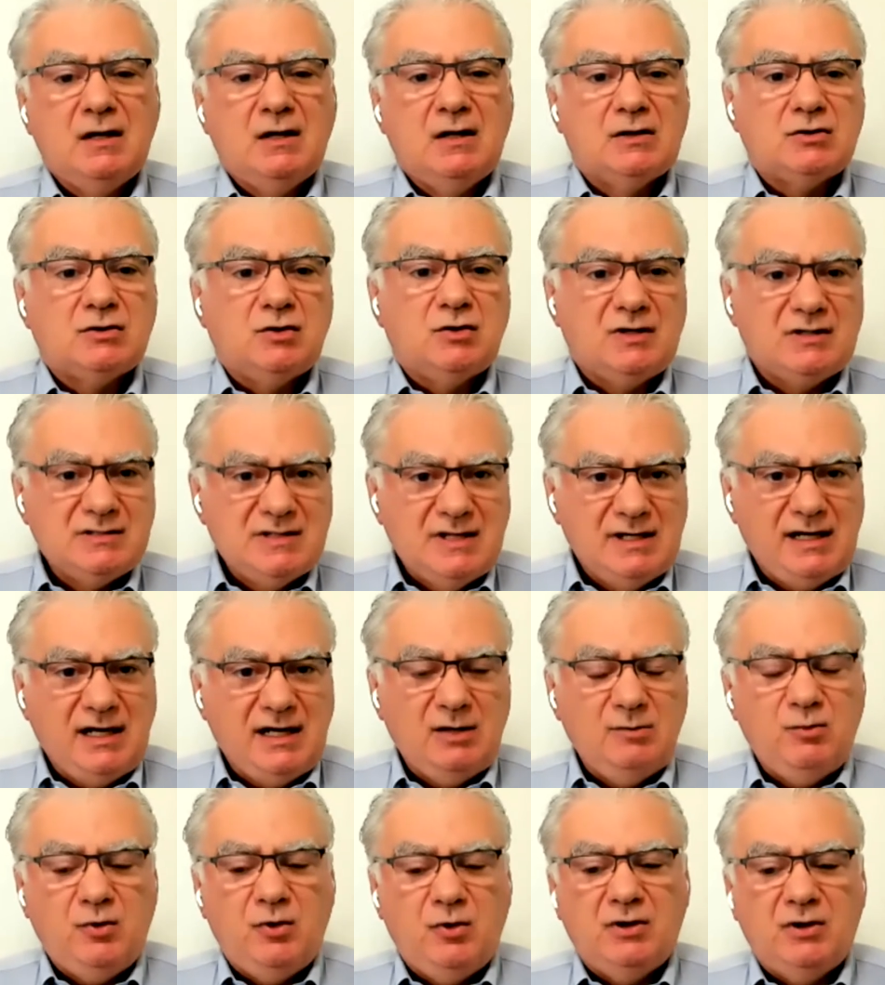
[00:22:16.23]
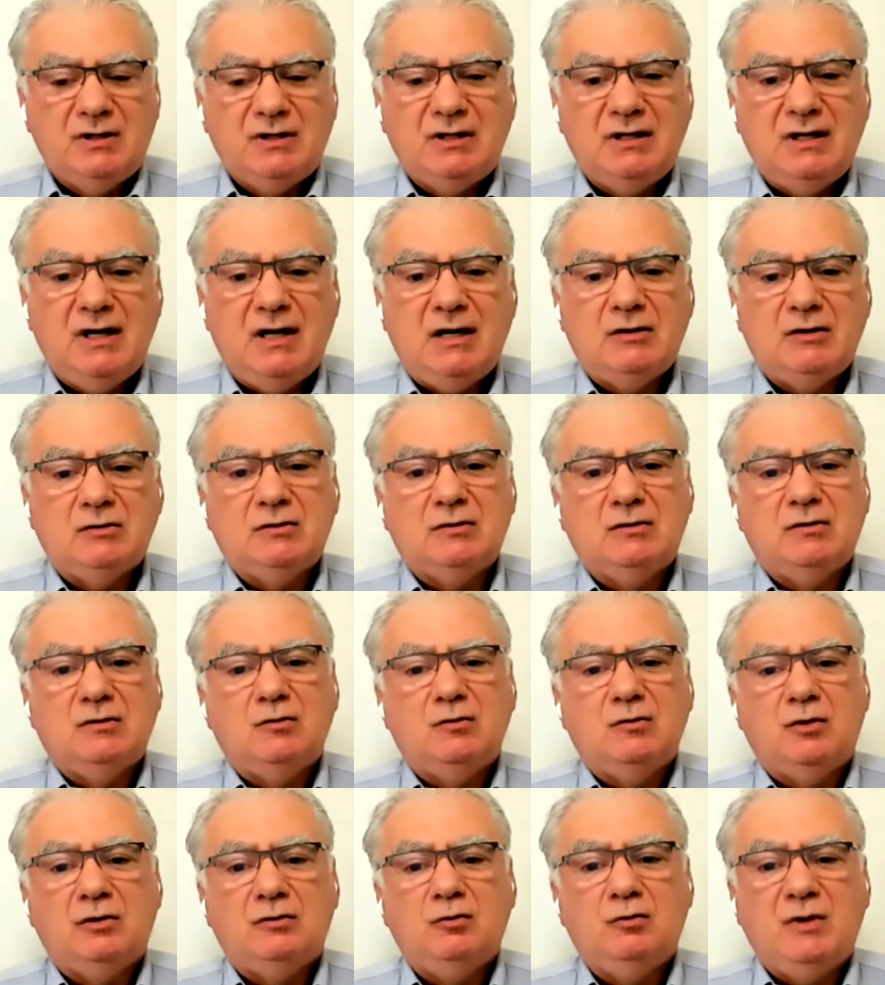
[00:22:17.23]
So as Glenn pointed out,
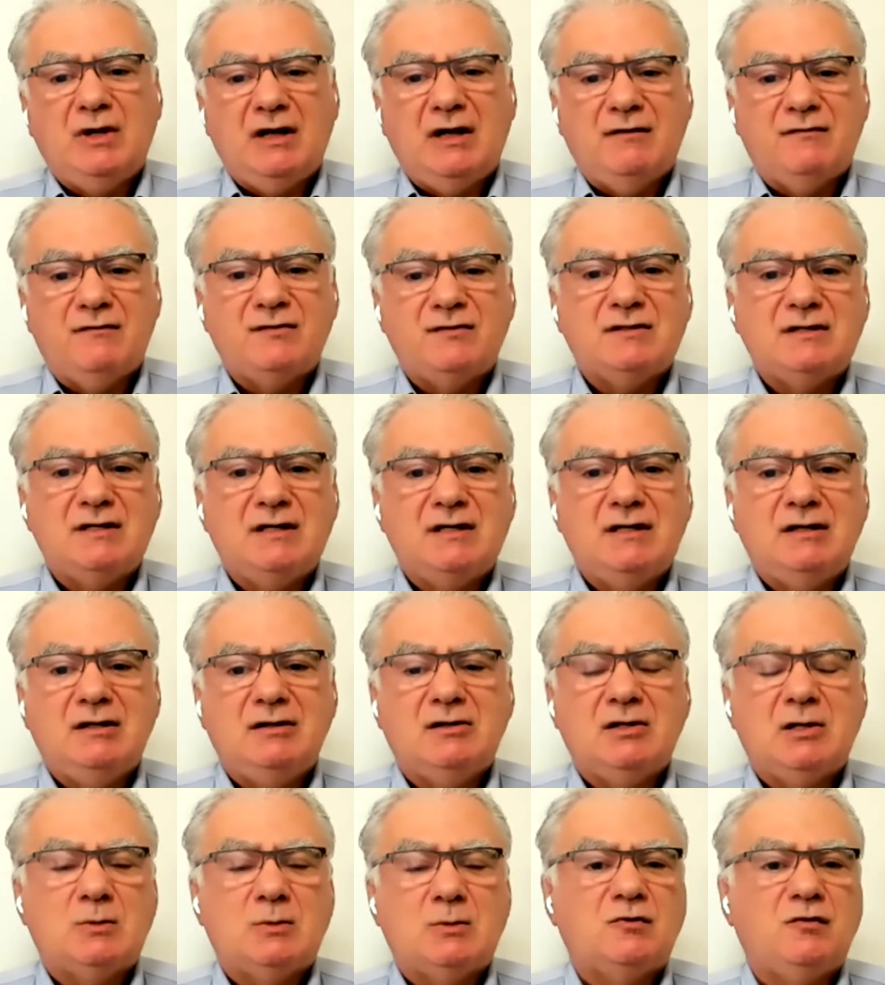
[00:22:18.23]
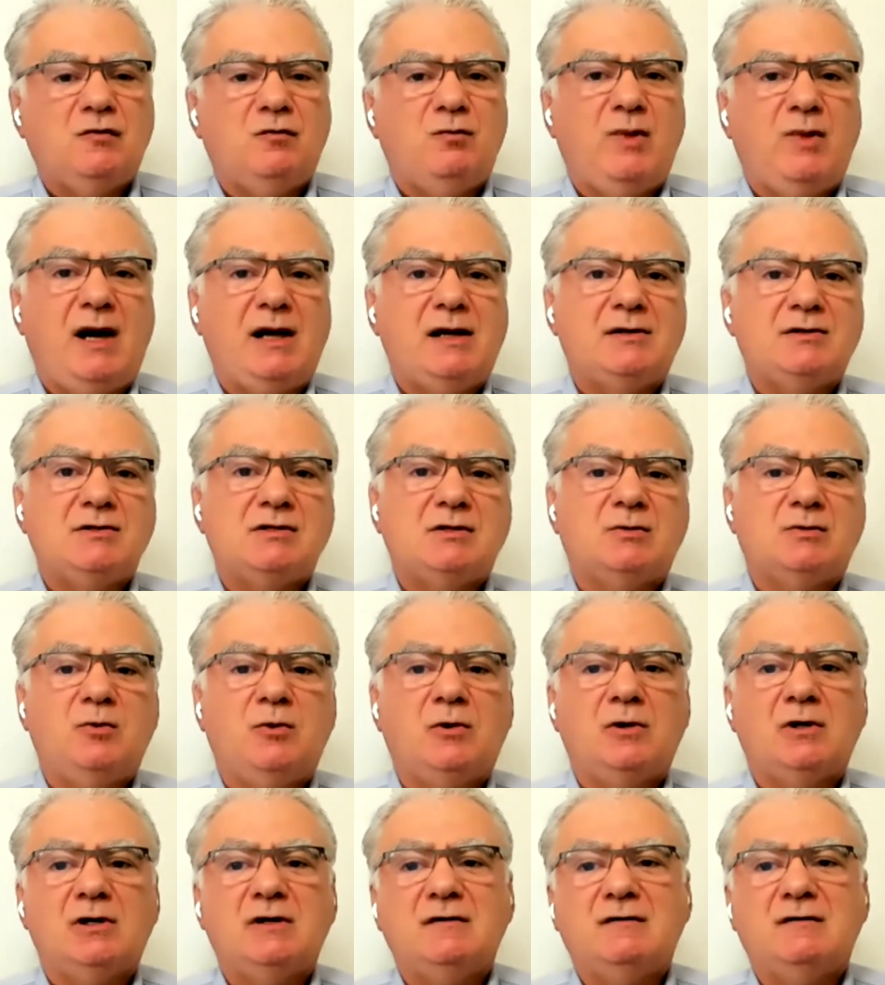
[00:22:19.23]
what we have seen in terms of balance sheet
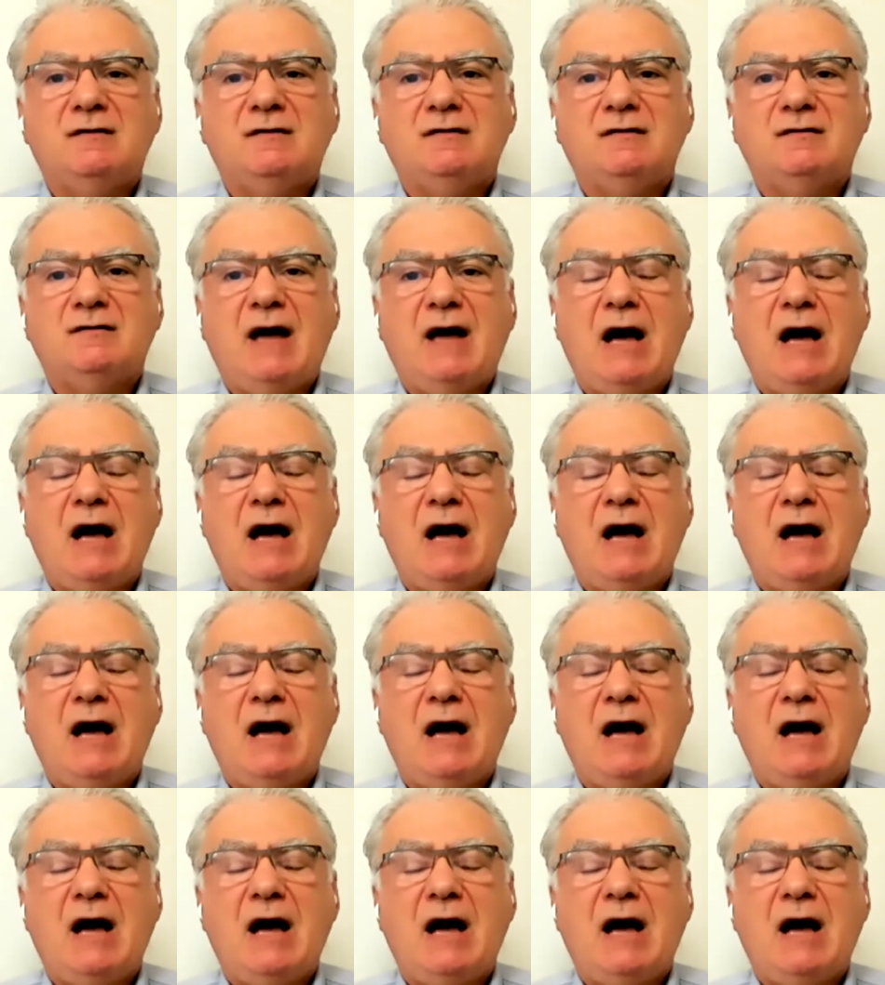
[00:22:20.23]
policies